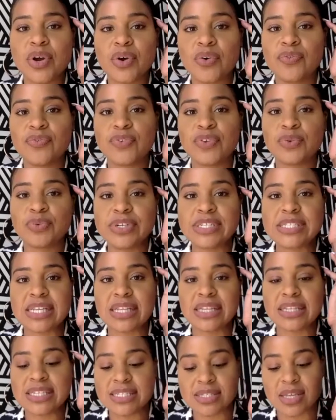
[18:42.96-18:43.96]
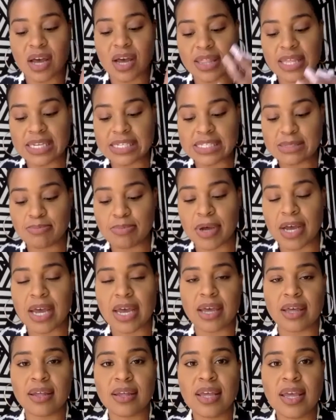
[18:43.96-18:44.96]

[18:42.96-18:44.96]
if you recently saw this, but